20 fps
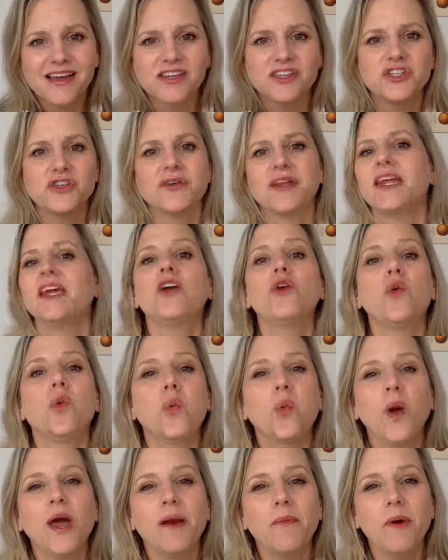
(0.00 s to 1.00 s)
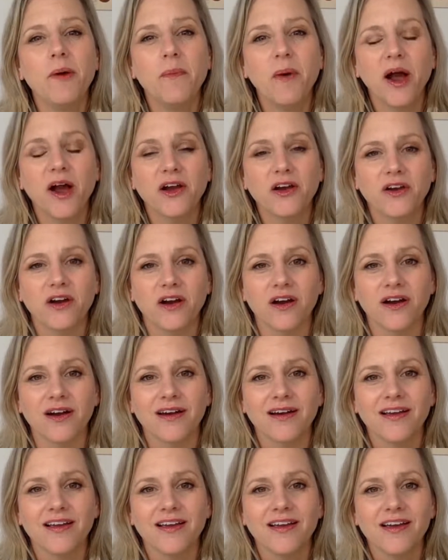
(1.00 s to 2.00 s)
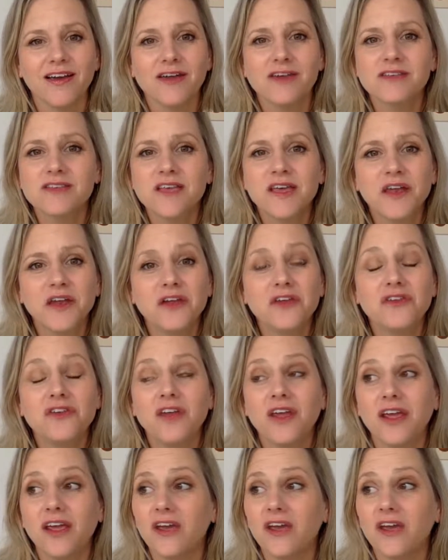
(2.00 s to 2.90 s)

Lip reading: to an incredible partner who's going